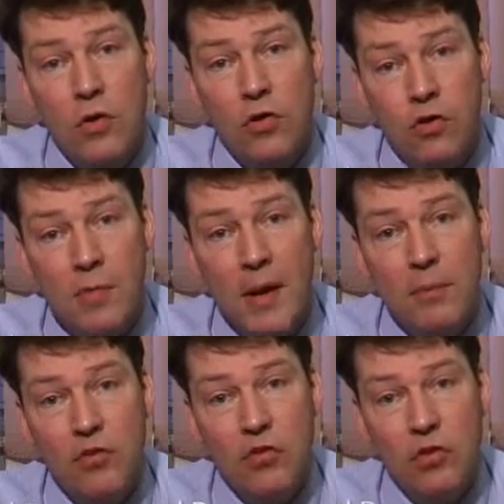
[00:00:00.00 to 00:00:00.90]
You should be
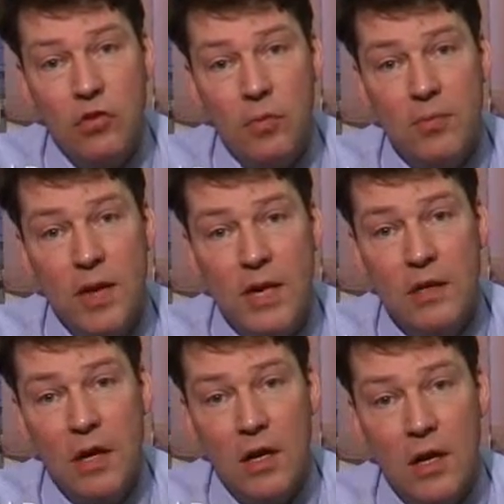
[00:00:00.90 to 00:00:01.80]
able to
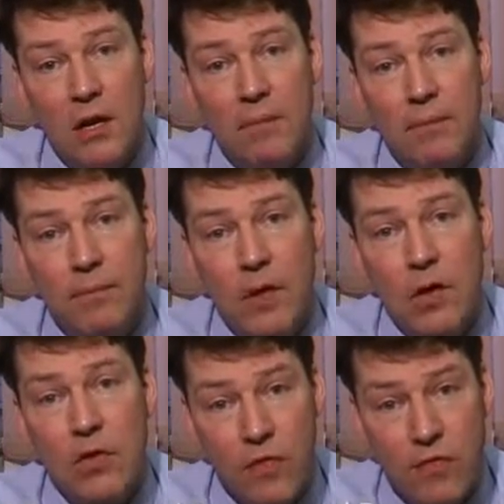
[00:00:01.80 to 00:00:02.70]
obtain a
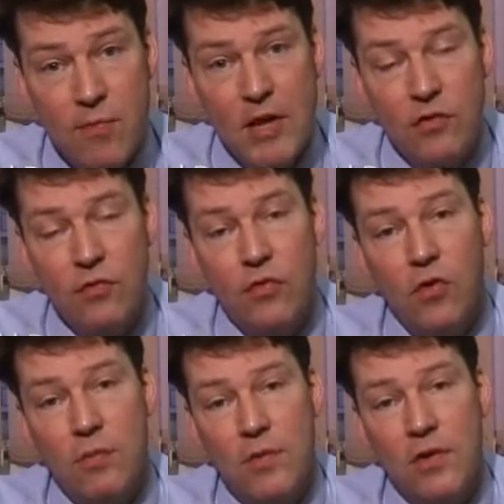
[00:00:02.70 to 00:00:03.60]
lot of information
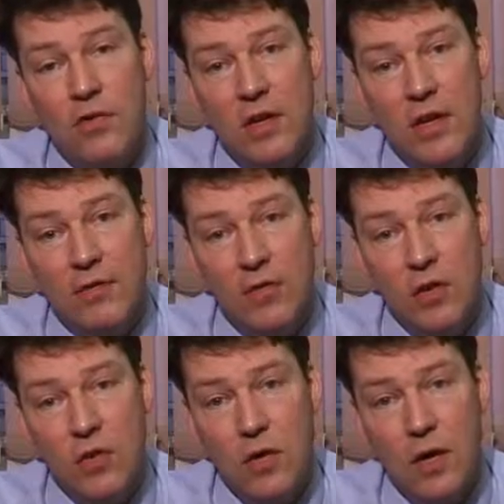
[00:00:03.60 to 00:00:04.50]
from this
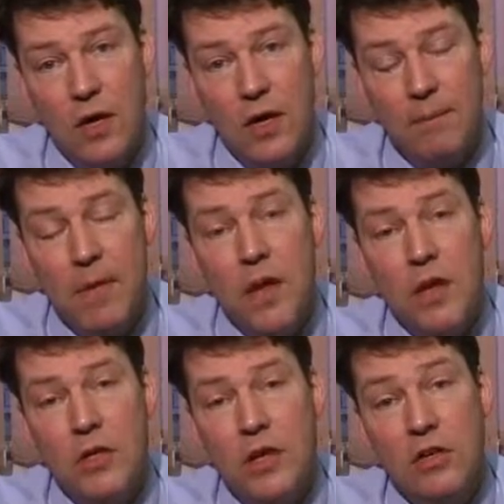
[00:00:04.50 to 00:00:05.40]
interview.
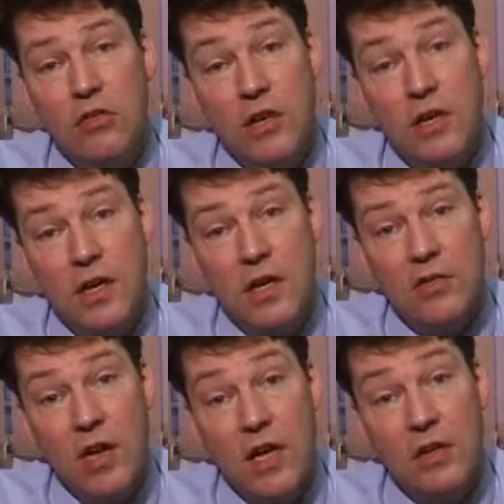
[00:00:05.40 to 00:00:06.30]
You need to treat it
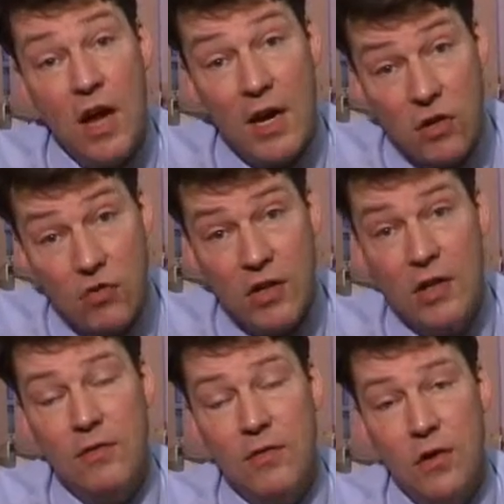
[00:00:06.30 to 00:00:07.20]
as a
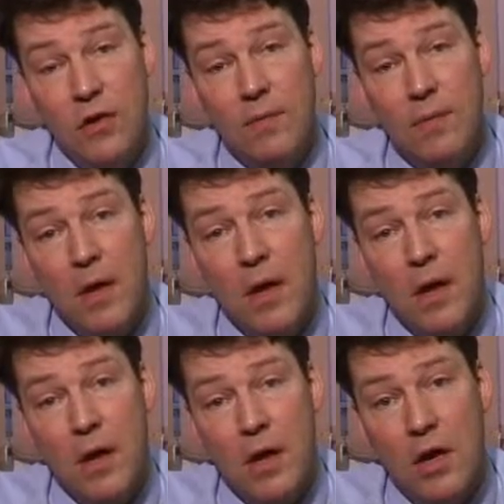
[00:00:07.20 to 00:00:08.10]
diagnostic interview.
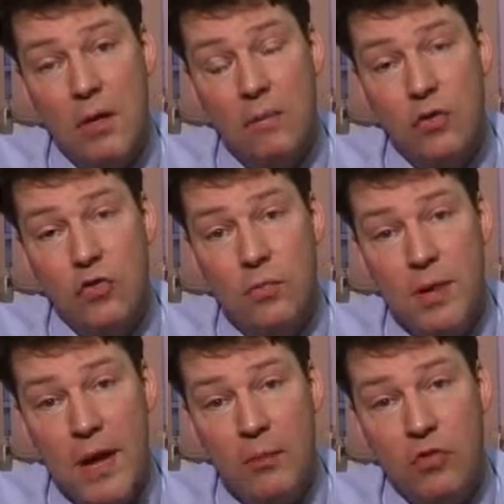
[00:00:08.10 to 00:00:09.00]
You should
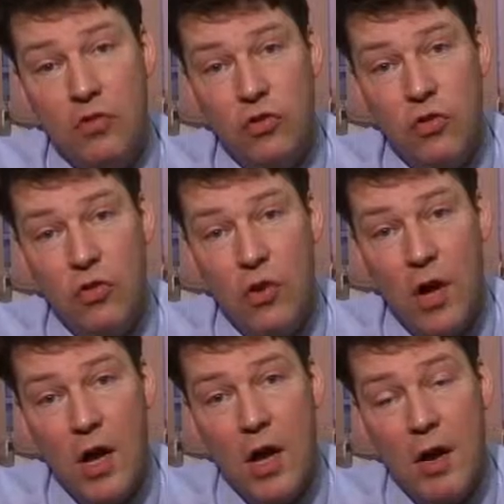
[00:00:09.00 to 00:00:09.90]
be able
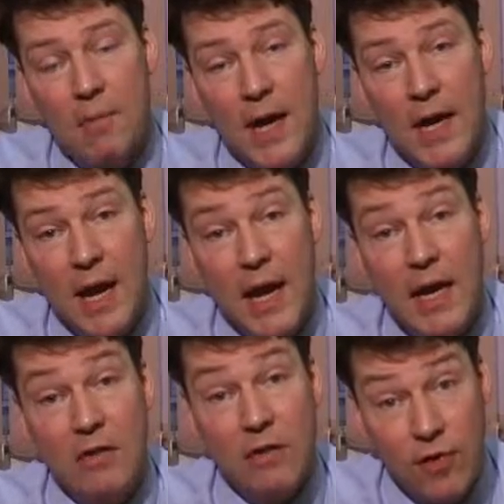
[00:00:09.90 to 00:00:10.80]
to make
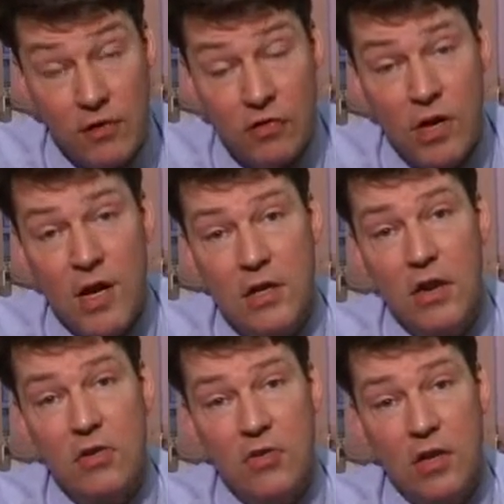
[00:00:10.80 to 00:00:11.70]
a differential
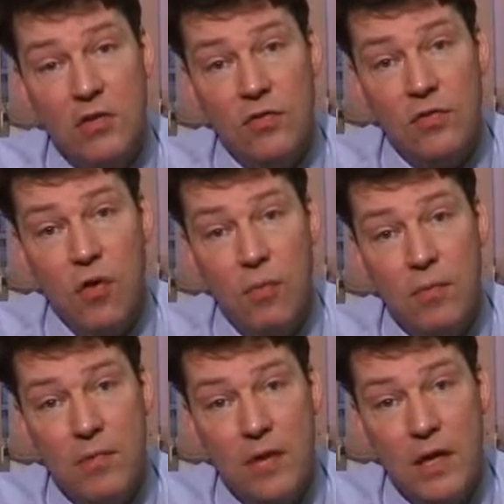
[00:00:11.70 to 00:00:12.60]
diagnosis
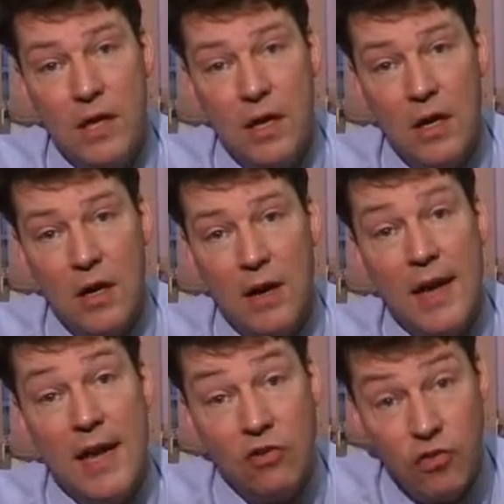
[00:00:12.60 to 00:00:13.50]
from the
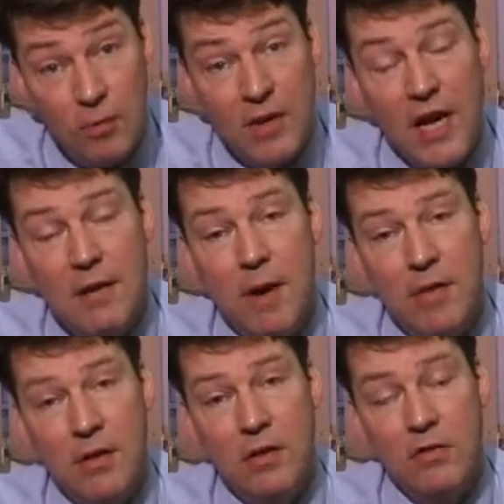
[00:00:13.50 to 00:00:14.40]
history obtained
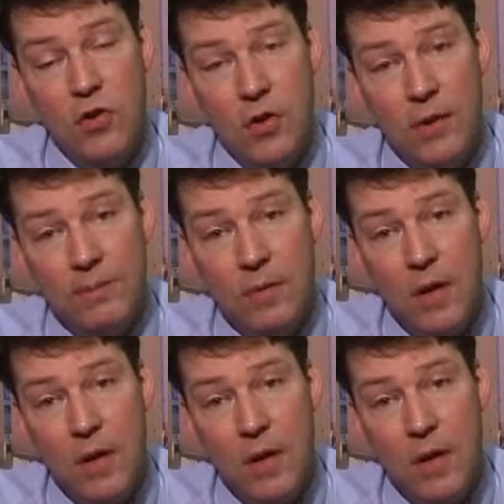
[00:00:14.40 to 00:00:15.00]
by the interviewer.